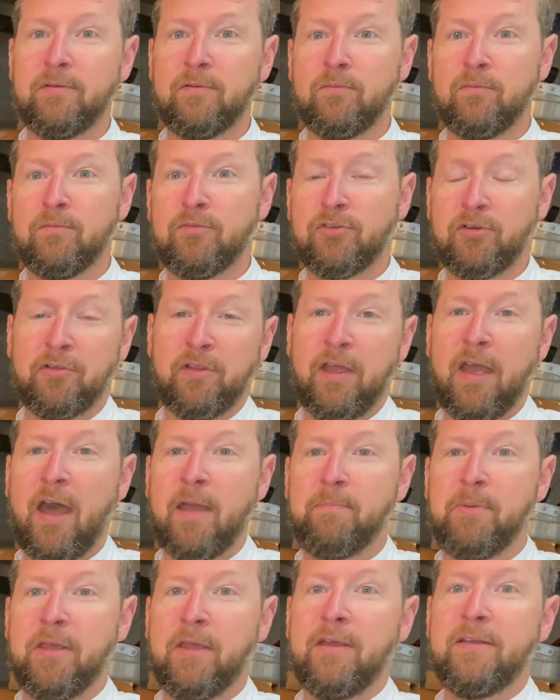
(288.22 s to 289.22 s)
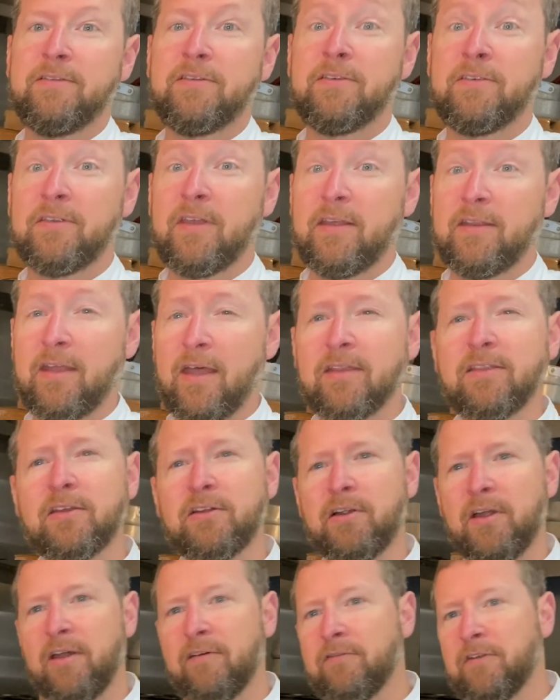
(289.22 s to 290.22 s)
Certainly IPAs, things like that
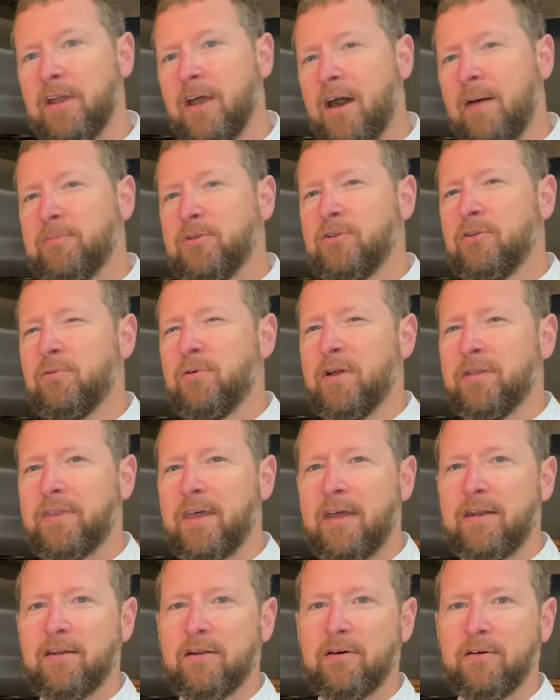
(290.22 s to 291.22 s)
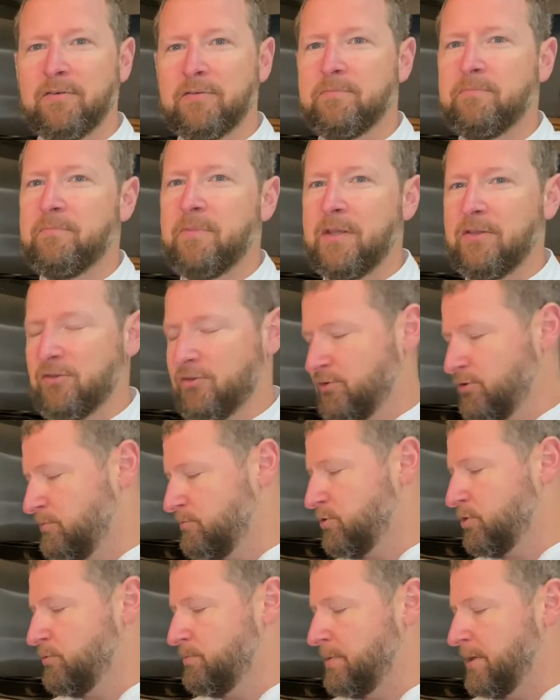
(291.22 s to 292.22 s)
are heavily hopped. You don't want that. It'll make the
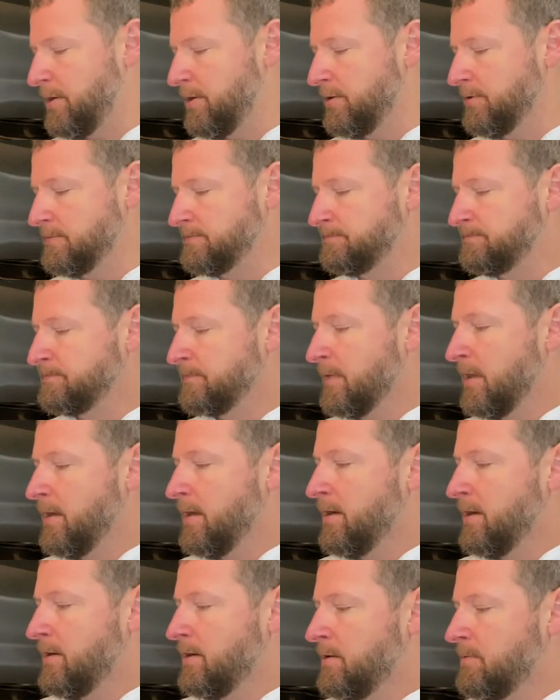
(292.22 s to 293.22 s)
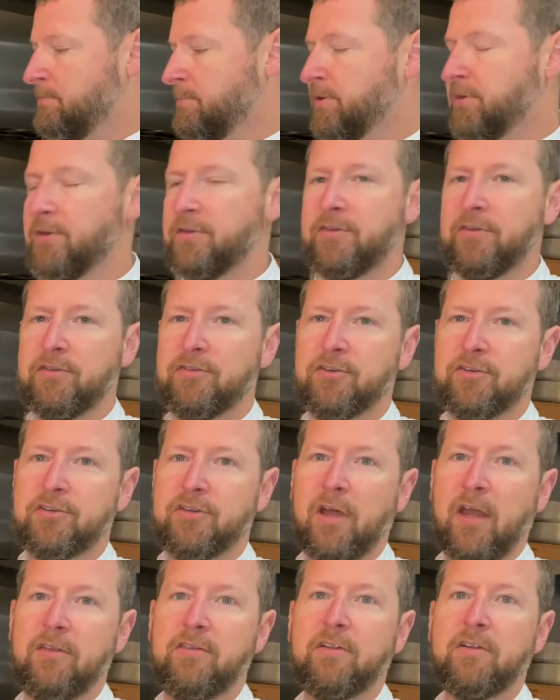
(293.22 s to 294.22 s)
soup too bitter. But this is just
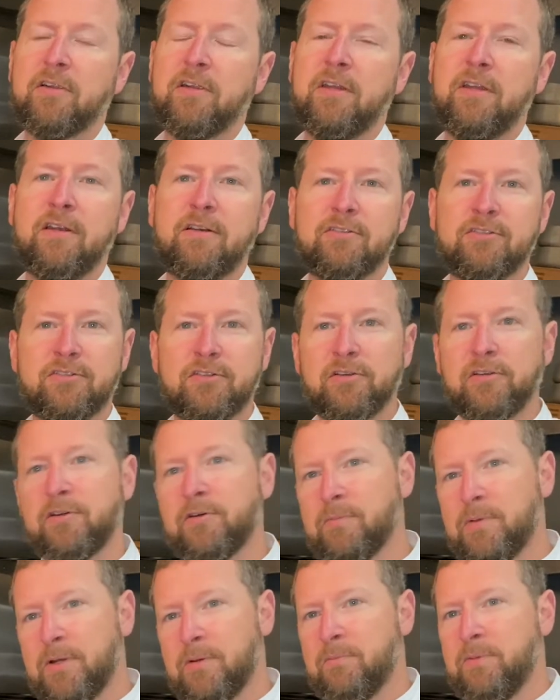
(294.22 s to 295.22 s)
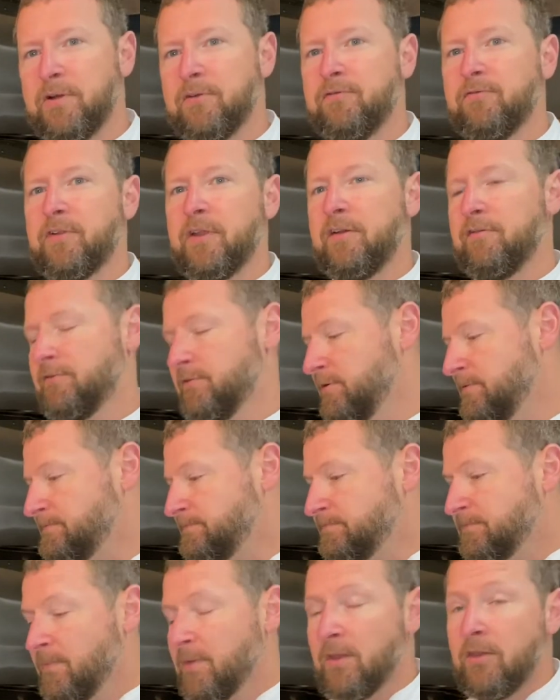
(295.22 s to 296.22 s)
nice, clean, just a little bit of beer flavor.
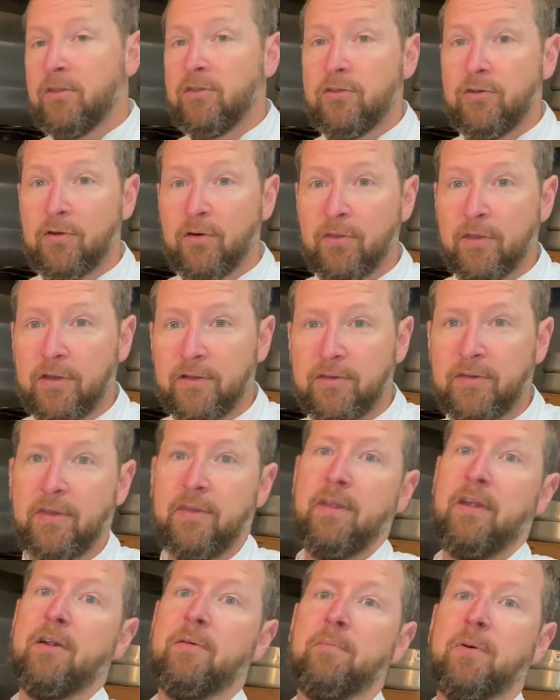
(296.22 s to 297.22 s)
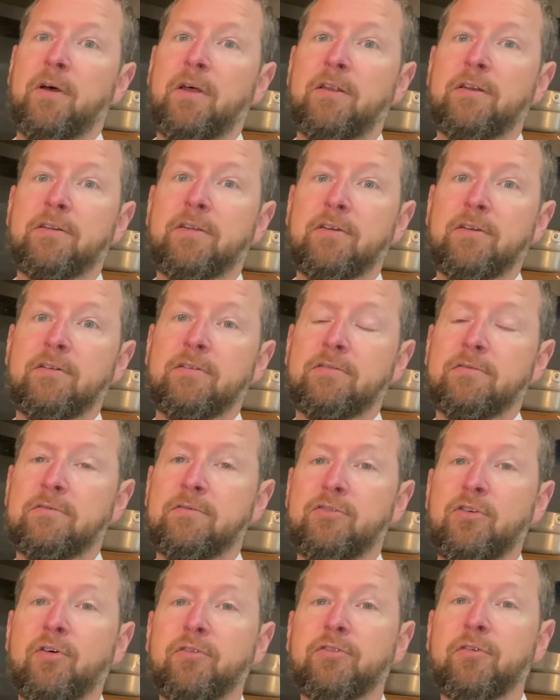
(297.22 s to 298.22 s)
You know that it's in there, but
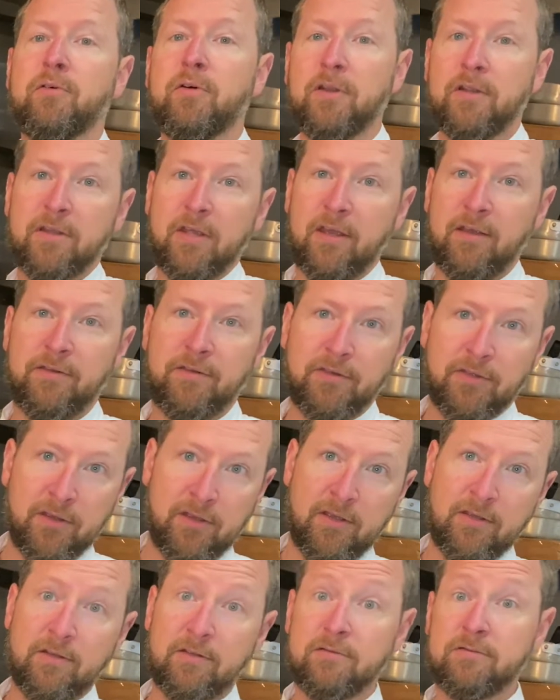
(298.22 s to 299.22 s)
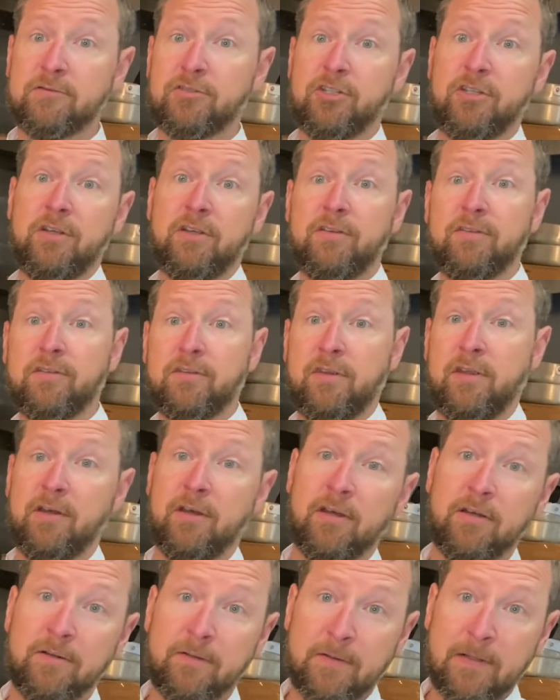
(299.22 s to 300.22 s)
you also want to taste the cheese and
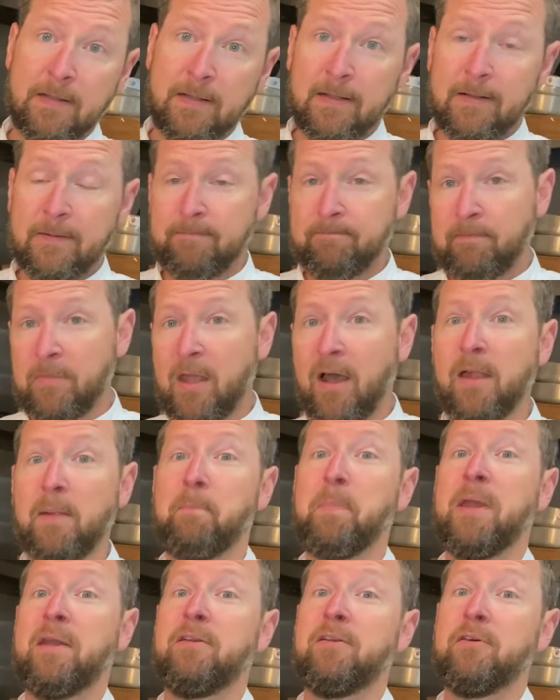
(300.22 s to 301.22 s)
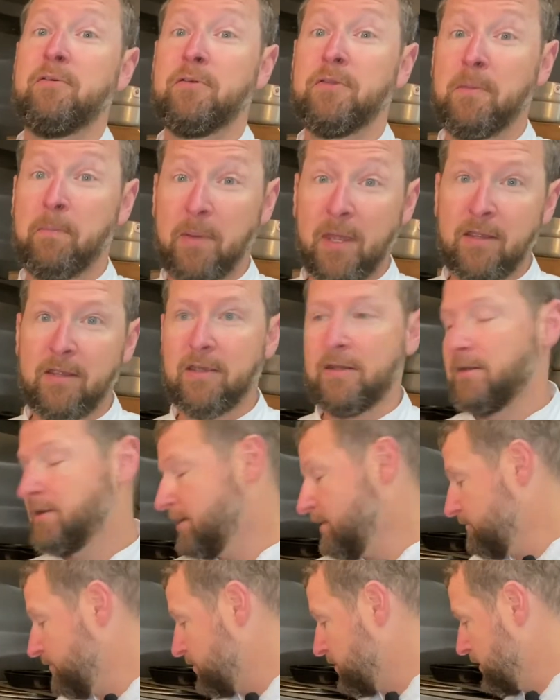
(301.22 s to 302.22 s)
the jalapeno and the bacon and
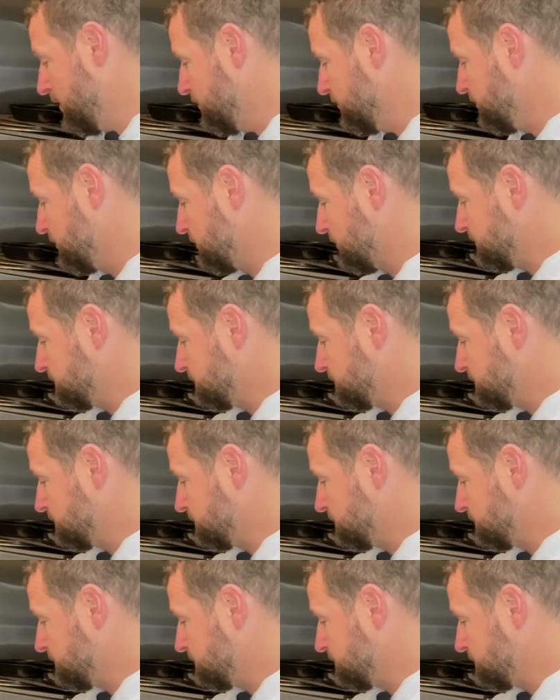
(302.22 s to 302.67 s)
everything else